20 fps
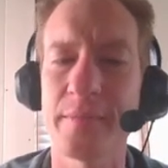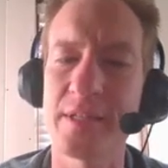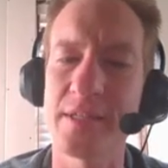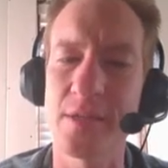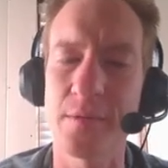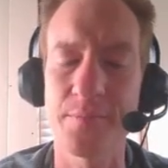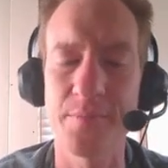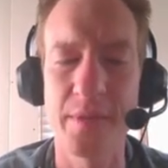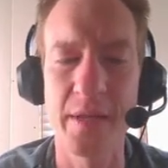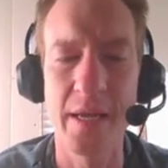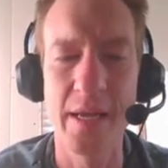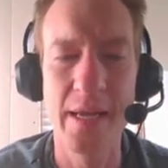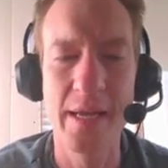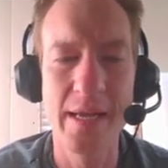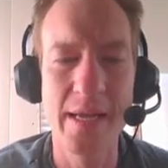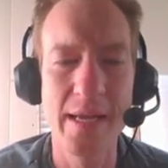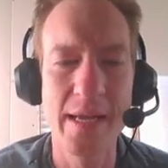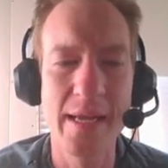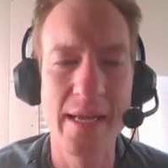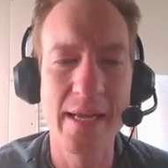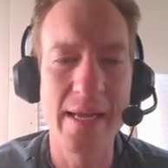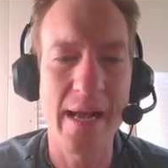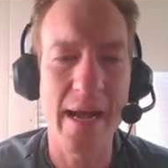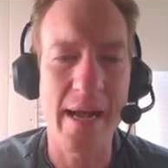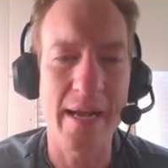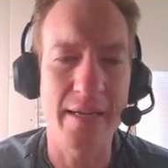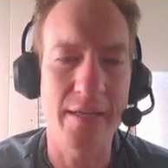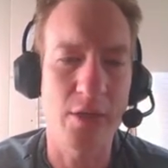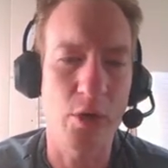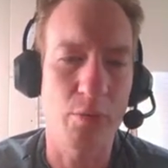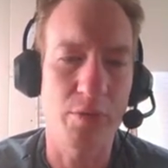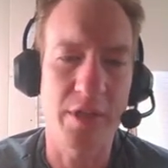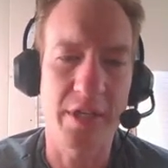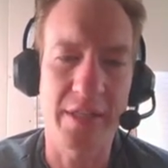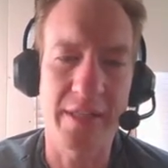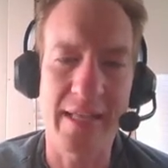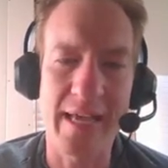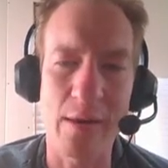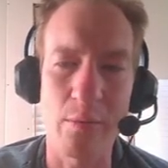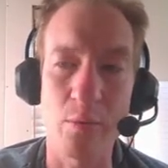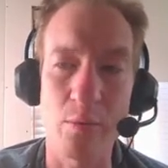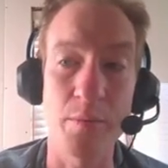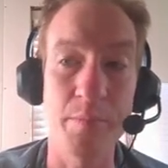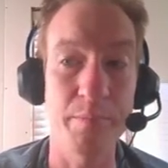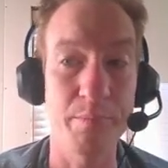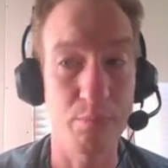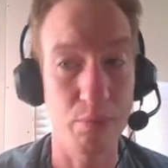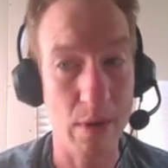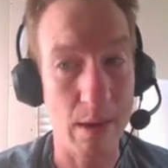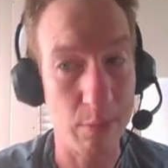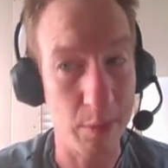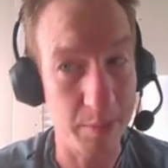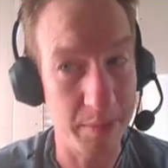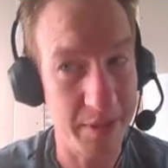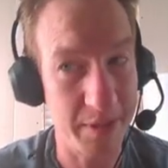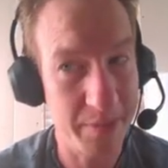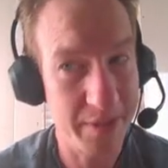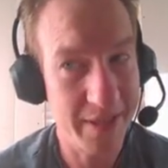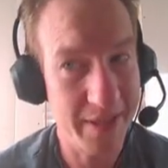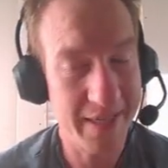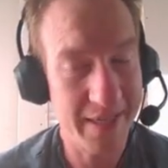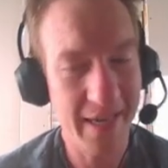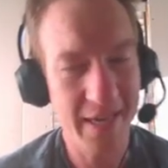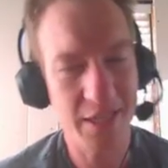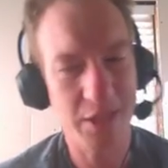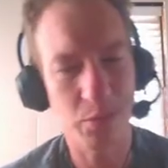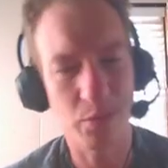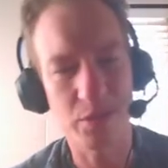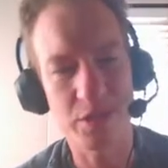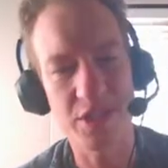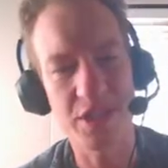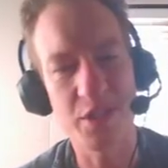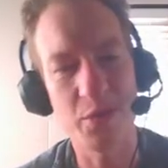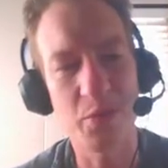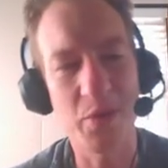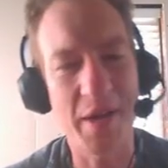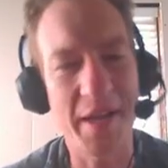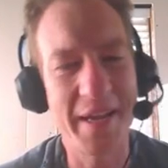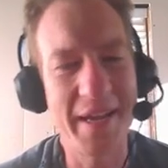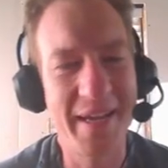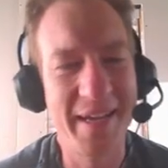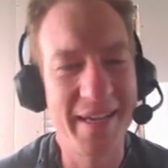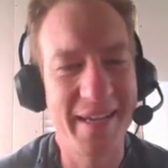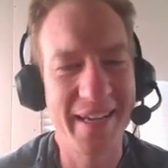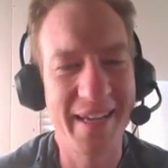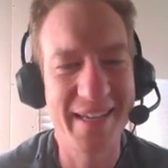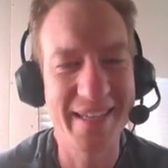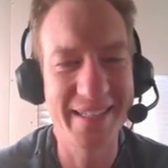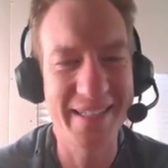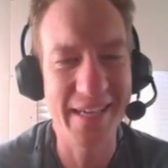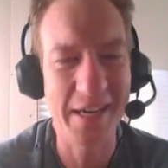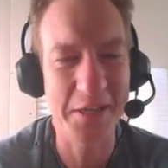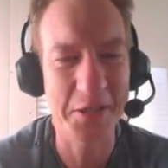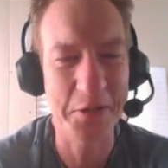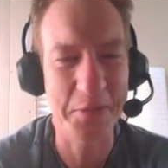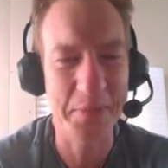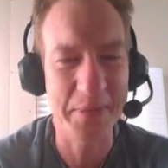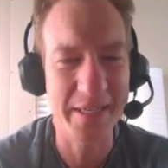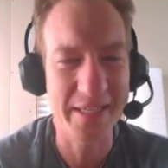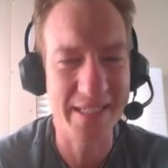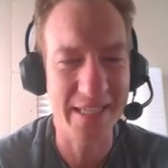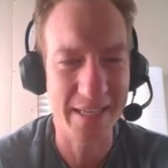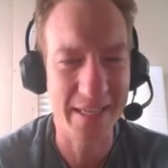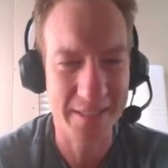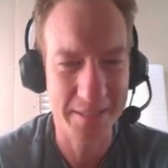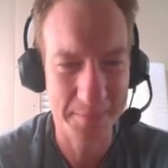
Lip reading: So I don't think that would probably be the case. We'll see what Dr. Peat says.